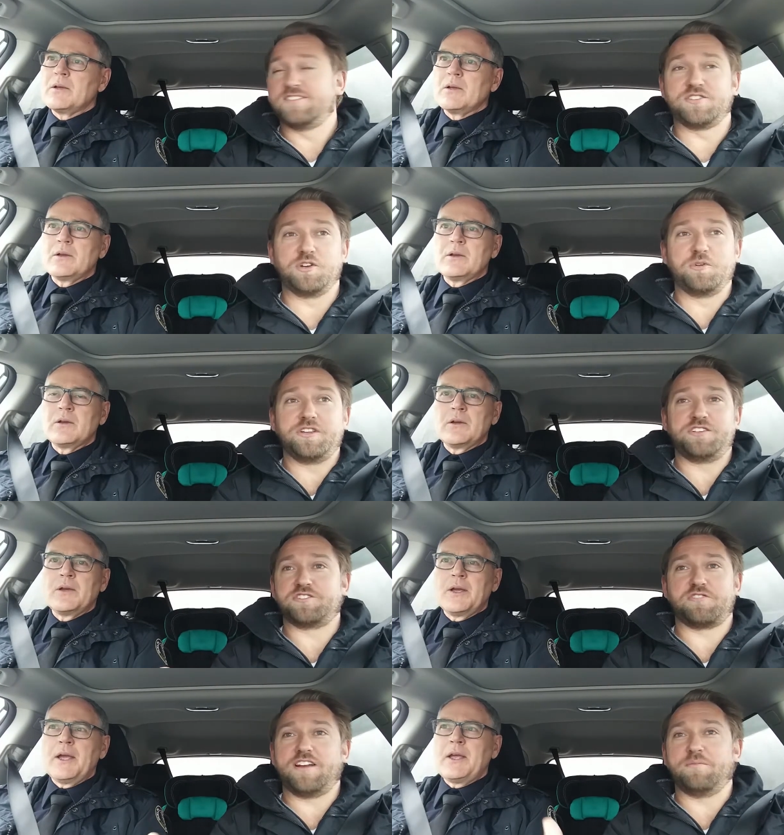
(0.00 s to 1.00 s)
Speaker 1: So you're really
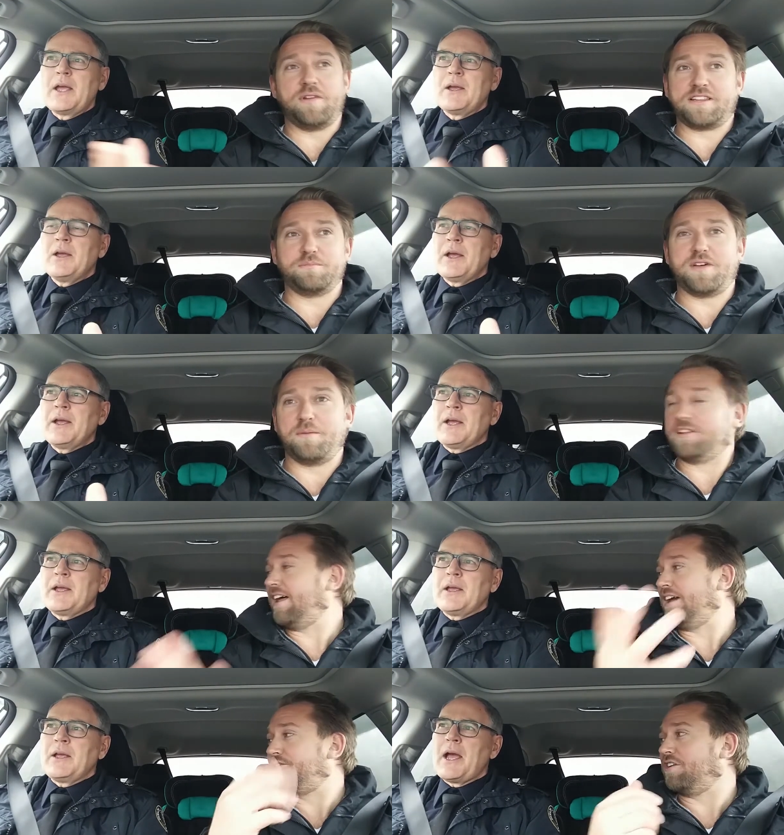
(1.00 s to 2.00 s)
just trying to make them come to
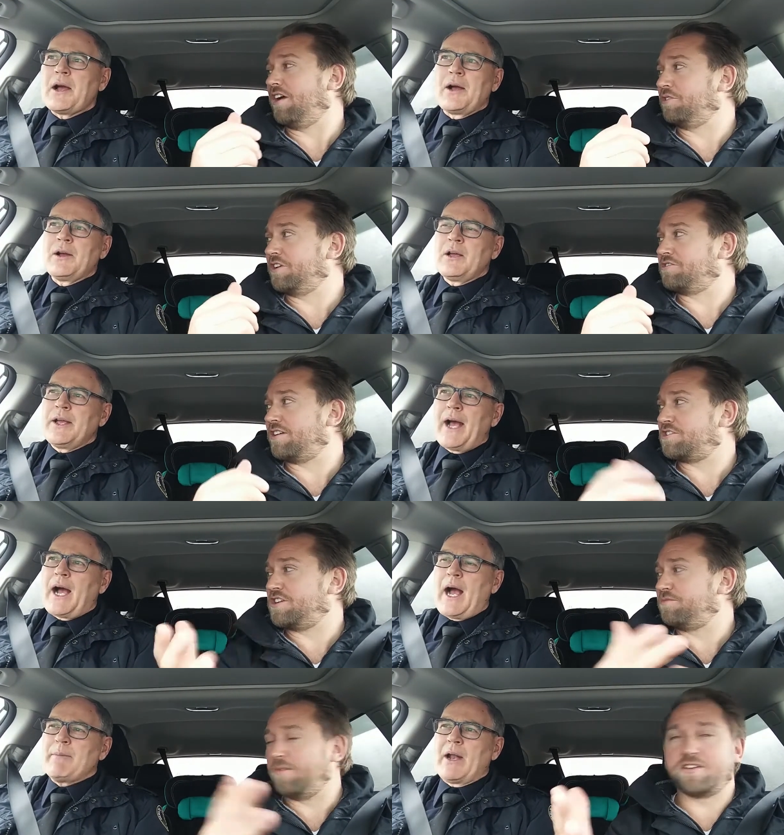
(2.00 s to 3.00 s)
life. Yeah. not really trying to
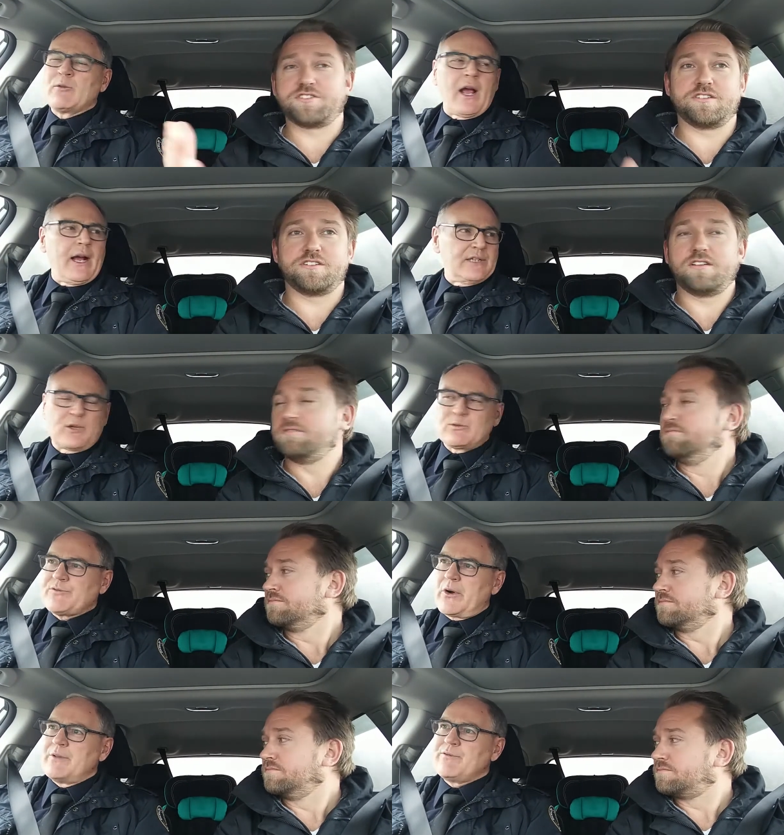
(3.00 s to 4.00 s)
shift. I mean, I,
Speaker 2: I guess I was
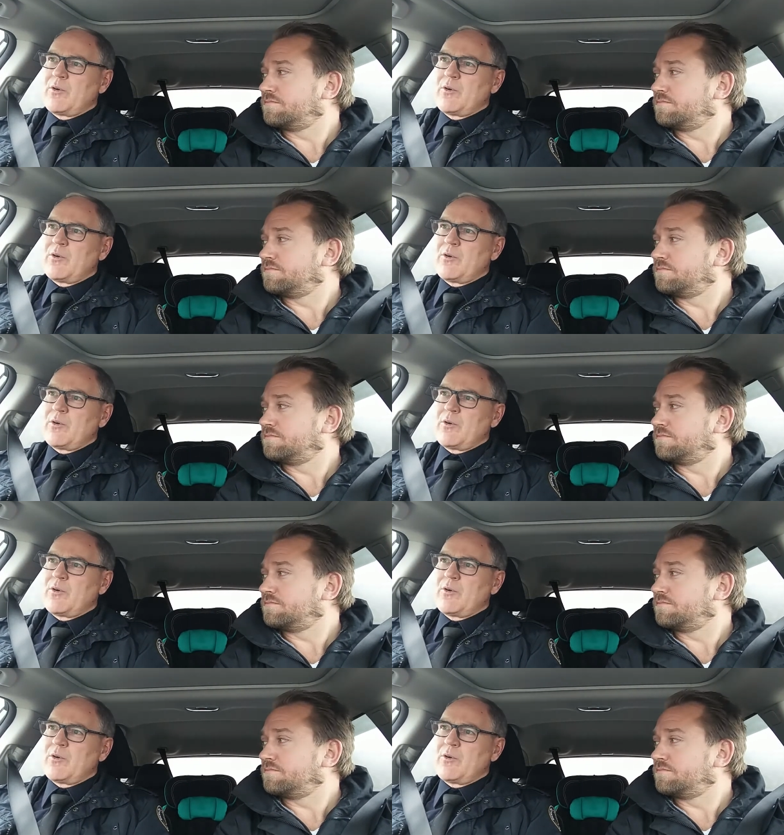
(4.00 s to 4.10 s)
very